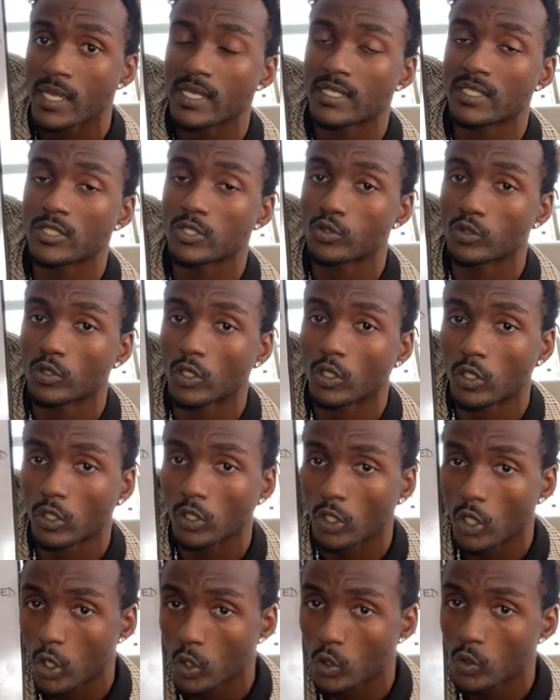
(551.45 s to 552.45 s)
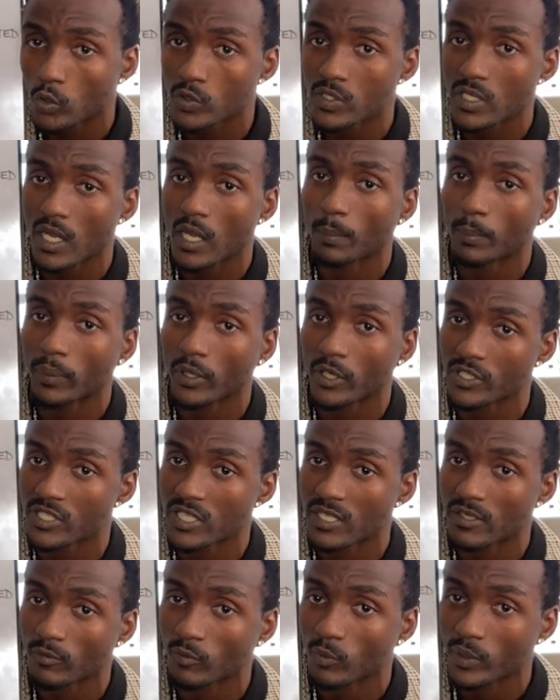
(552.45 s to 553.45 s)
to close a
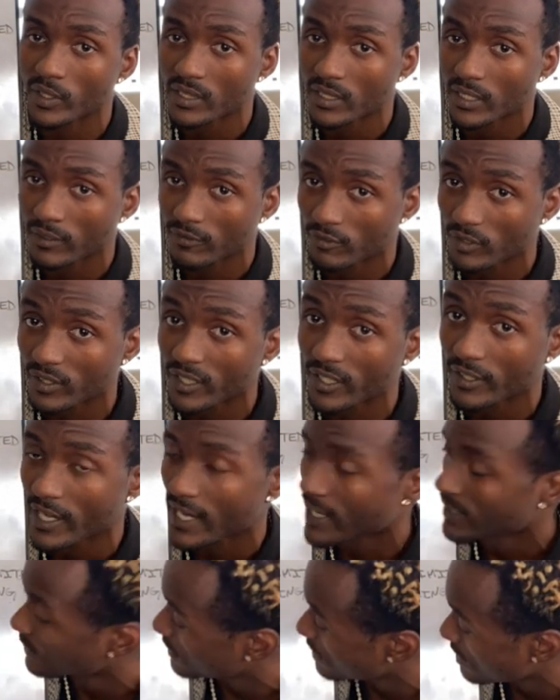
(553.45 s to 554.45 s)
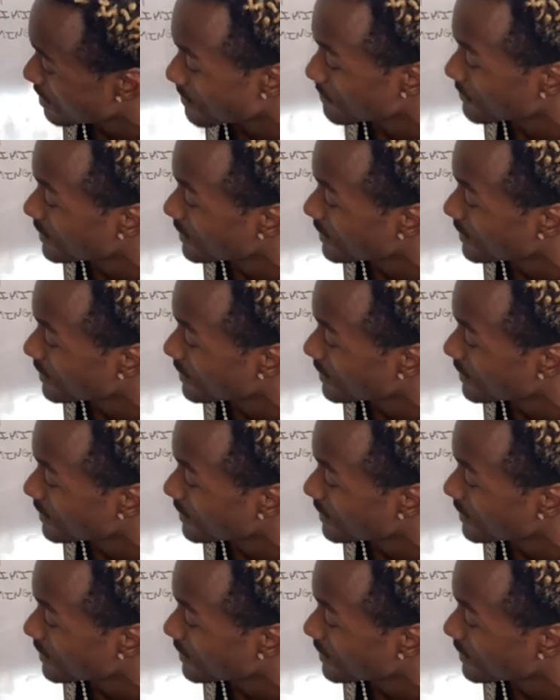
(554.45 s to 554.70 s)
person for their income,